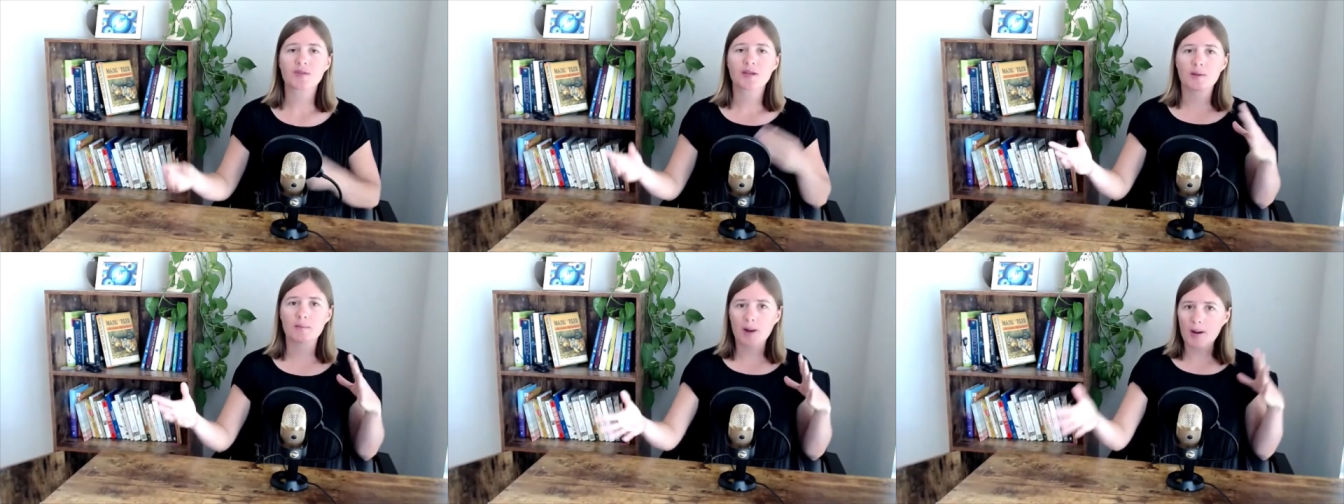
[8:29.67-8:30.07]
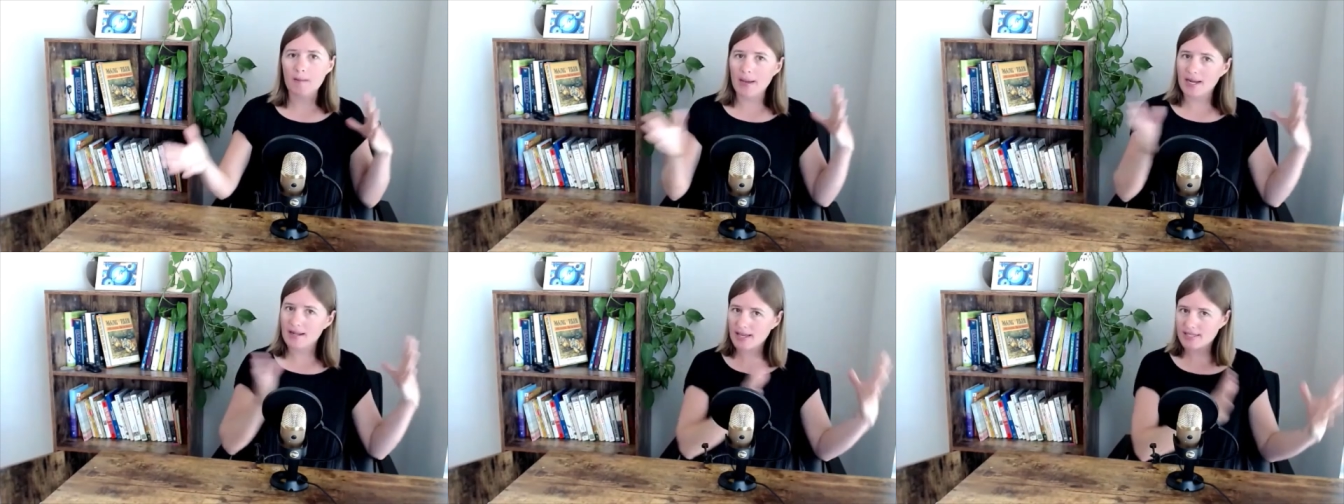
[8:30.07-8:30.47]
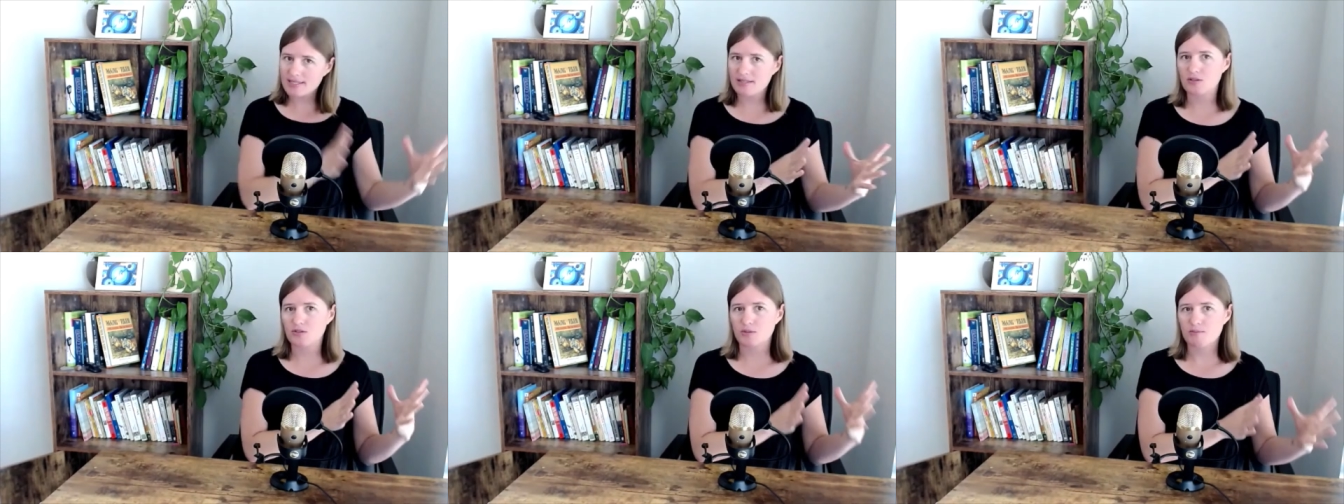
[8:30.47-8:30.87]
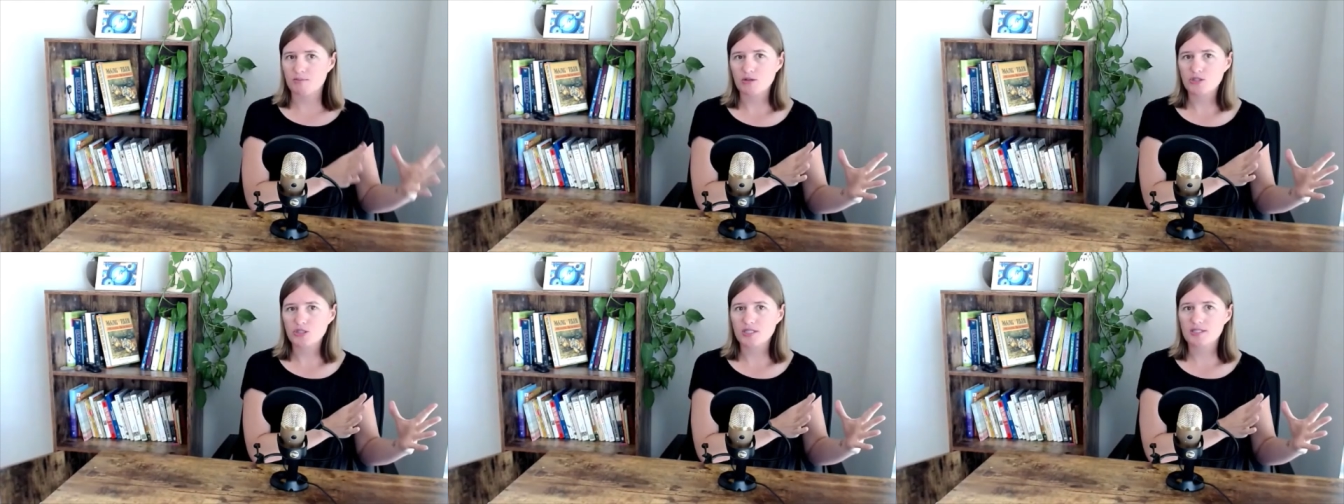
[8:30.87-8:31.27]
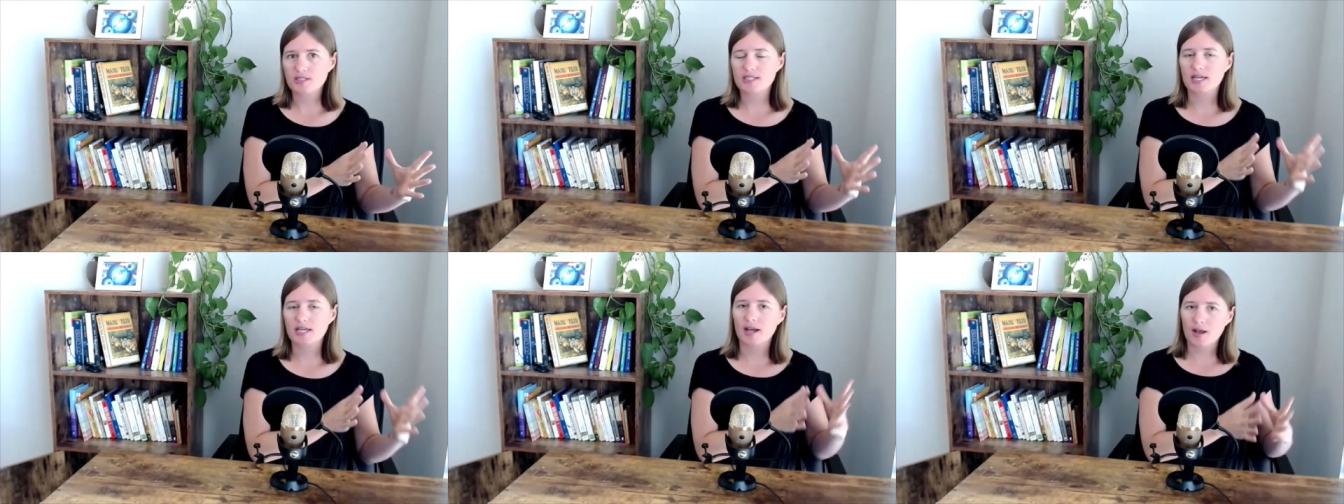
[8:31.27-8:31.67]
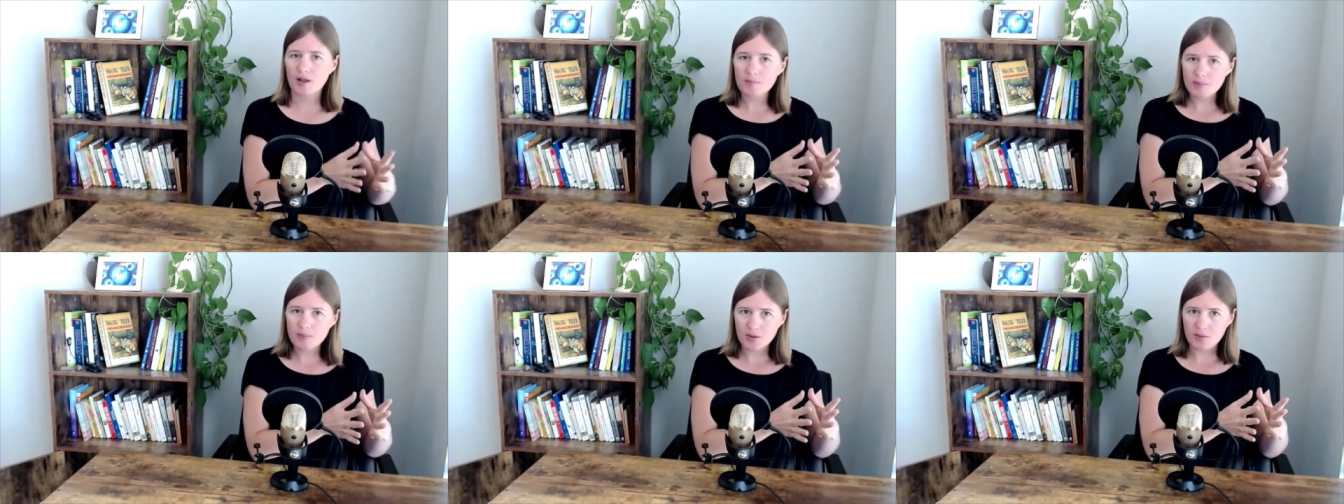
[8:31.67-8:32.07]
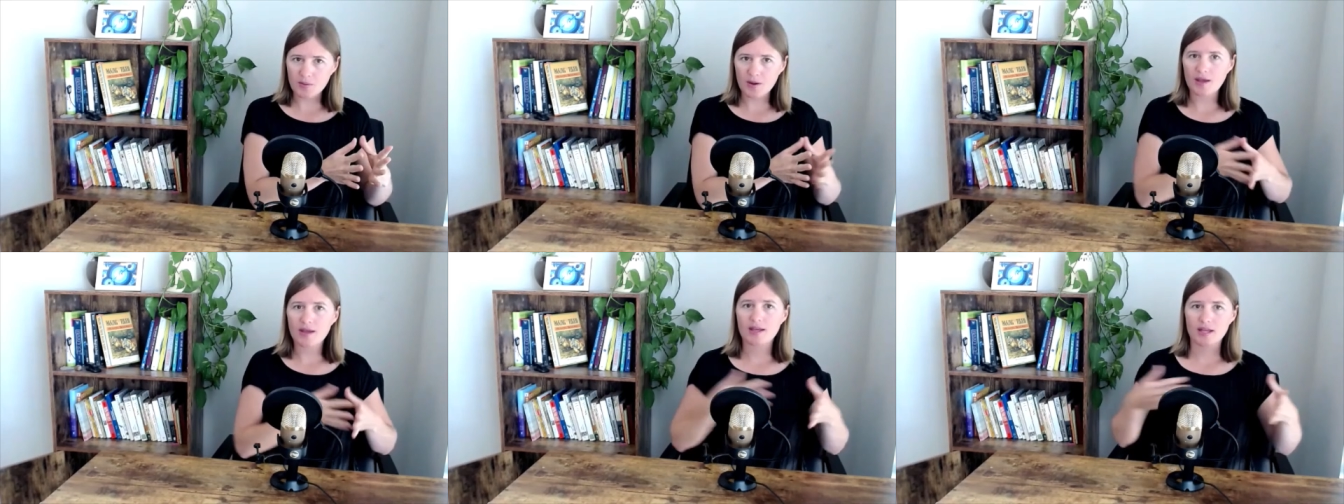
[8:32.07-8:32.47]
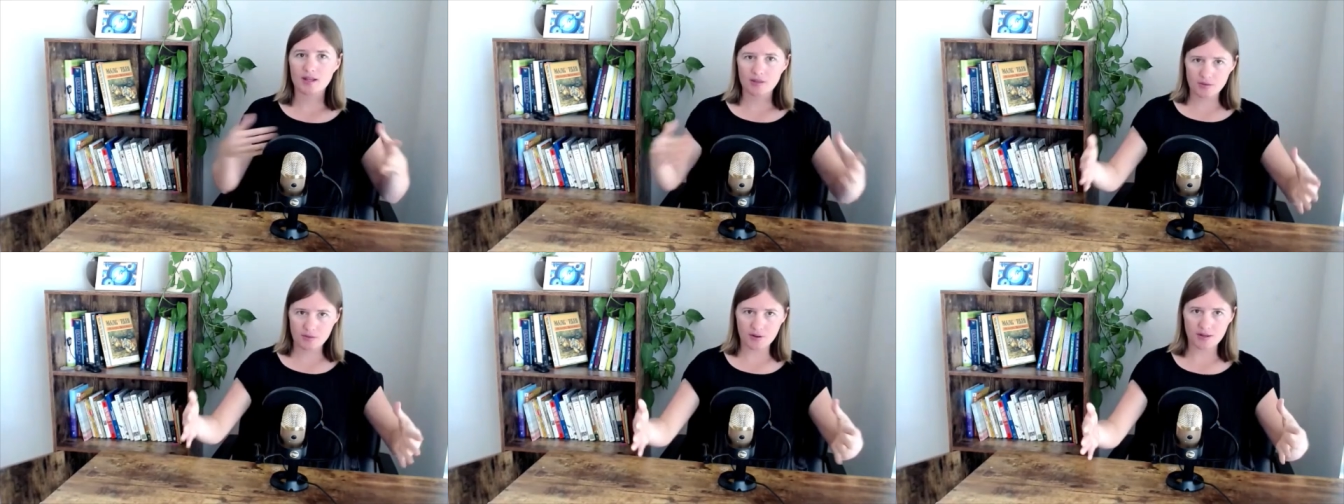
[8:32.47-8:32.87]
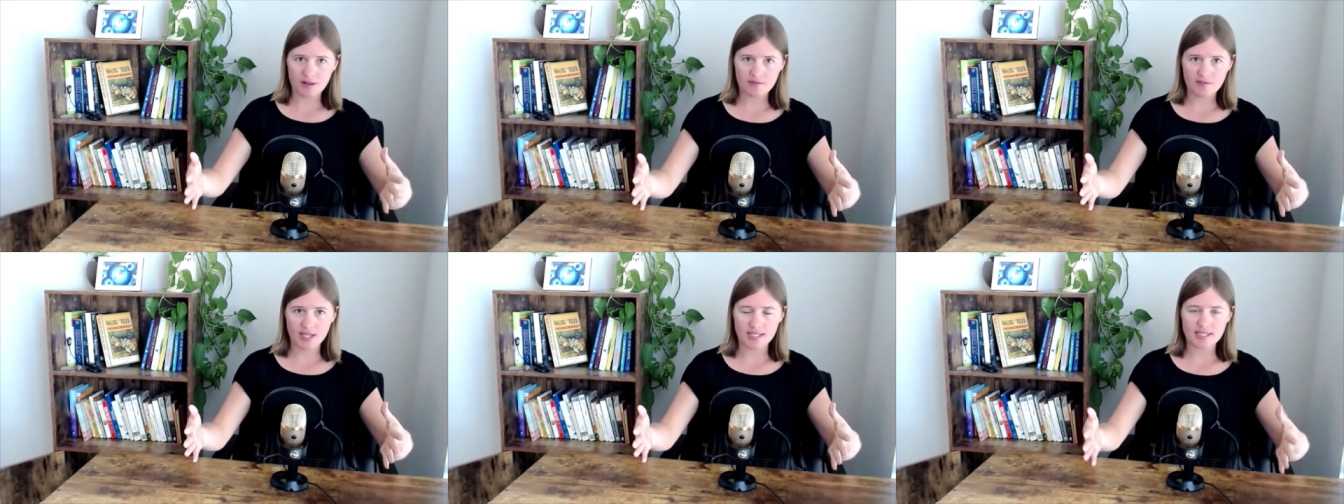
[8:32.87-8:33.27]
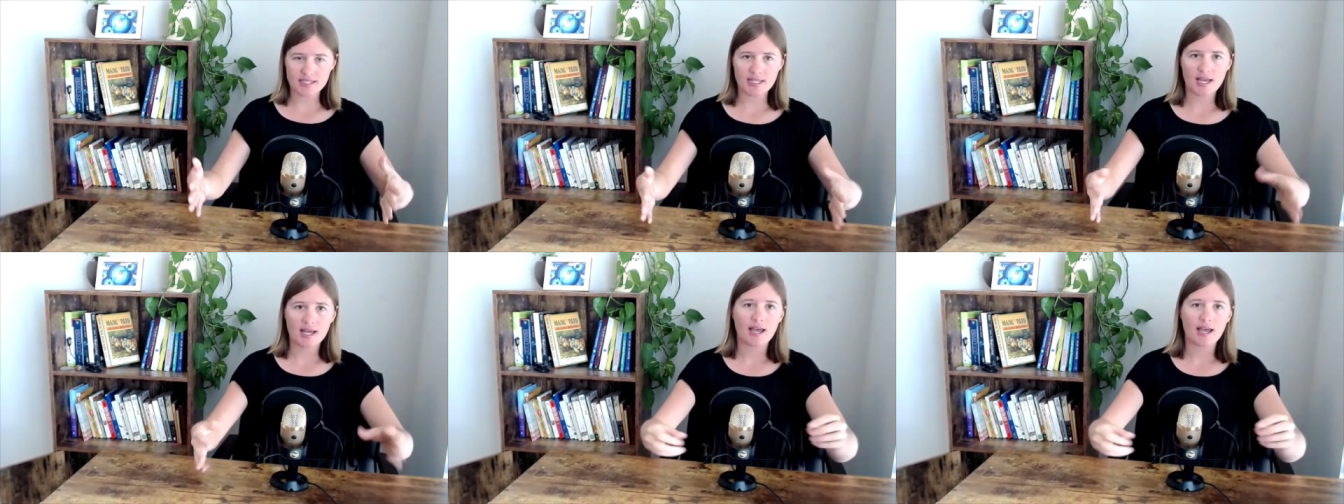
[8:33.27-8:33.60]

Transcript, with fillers: Compartmentalizing those emotions can help you get through all of this.